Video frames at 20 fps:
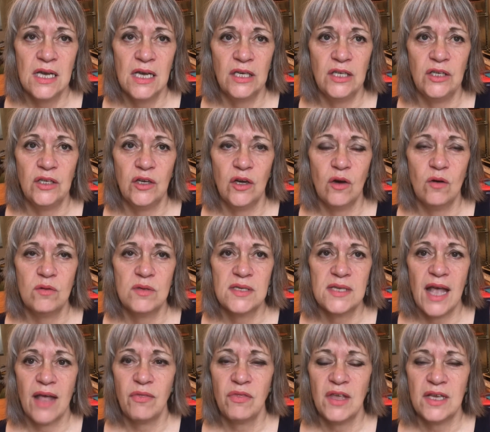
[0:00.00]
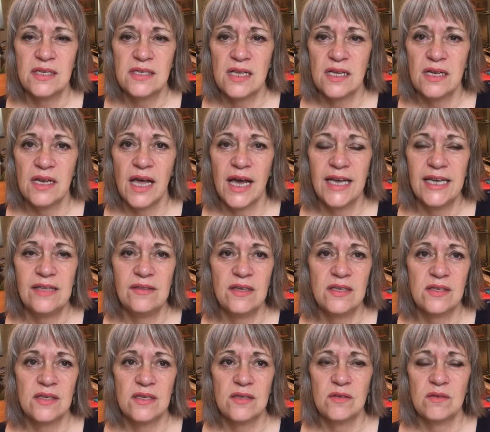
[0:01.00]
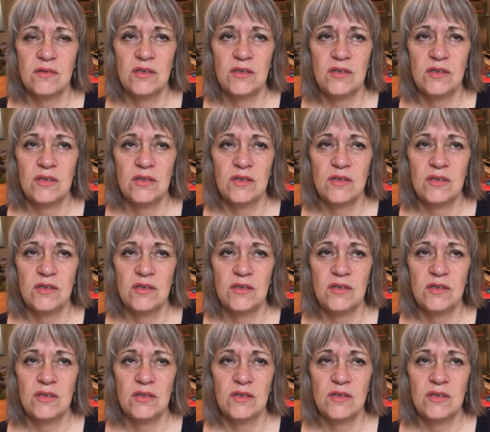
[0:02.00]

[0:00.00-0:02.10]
you know, set things alight, this is,